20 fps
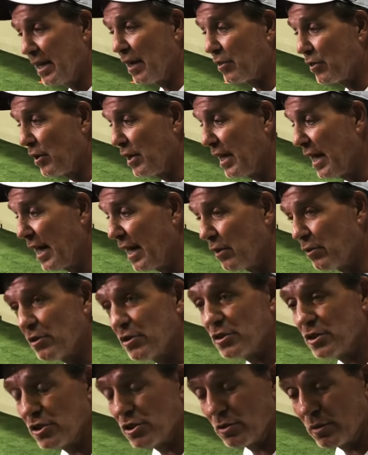I thought he handled the
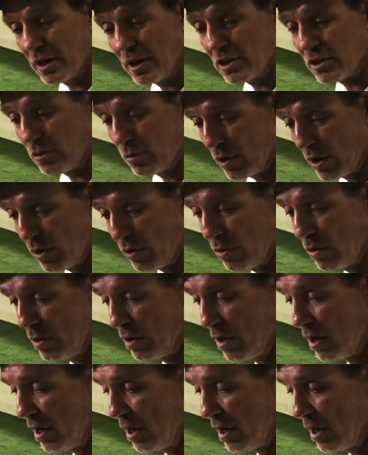situation well.